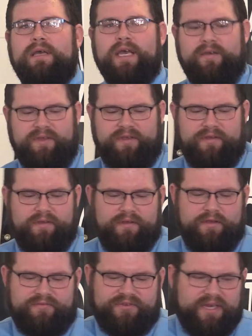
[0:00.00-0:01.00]
Have you,
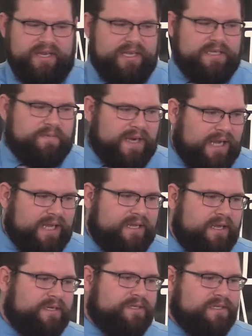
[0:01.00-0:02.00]
you have seen these
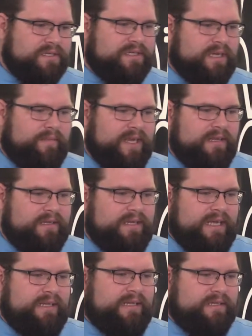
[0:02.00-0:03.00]
politicians? I mean,
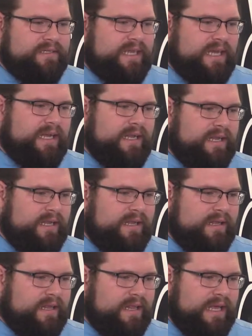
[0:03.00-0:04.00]
that, just that
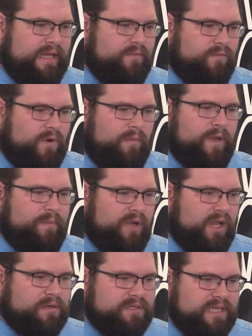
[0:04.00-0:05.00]
that woman
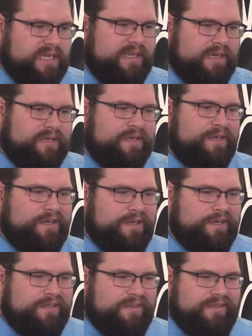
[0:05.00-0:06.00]
Pelosi, the
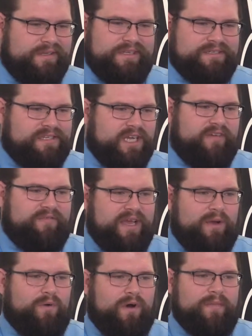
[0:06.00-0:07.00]
the stuff
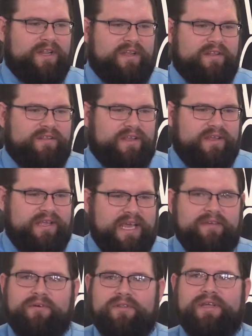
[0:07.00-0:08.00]
that woman, the, the
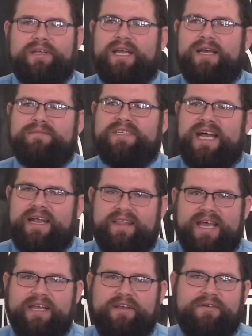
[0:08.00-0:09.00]
evil that comes out of
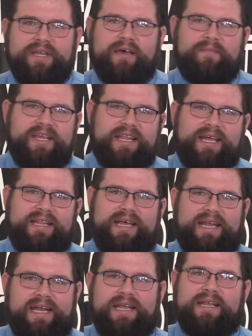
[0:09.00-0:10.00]
that. You're telling me that
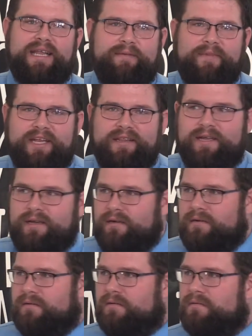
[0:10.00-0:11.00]
that ain't a demon in
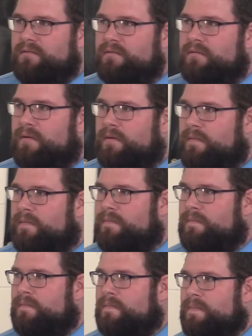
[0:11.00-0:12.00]
there?
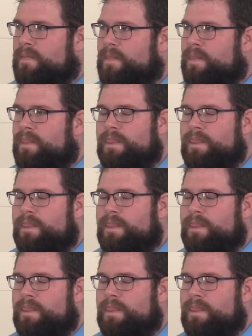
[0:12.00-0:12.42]
Right.